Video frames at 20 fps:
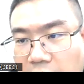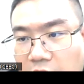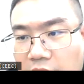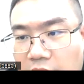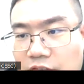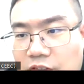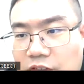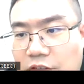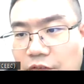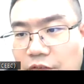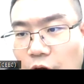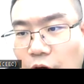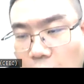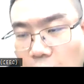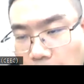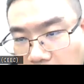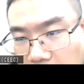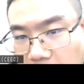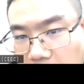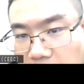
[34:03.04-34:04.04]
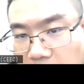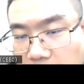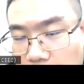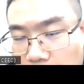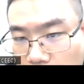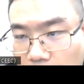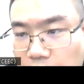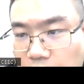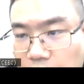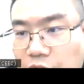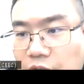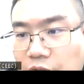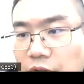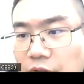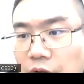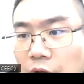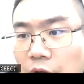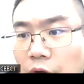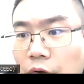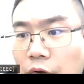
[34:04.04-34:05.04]
is developing both
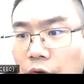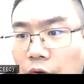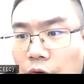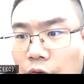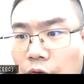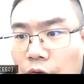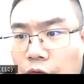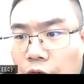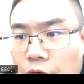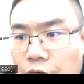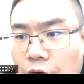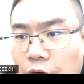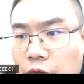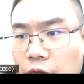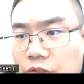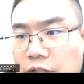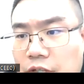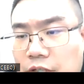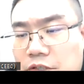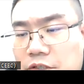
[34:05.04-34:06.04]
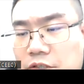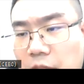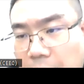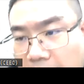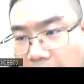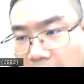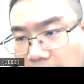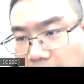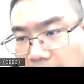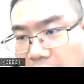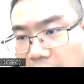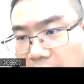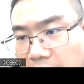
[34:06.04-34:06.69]
floating turbine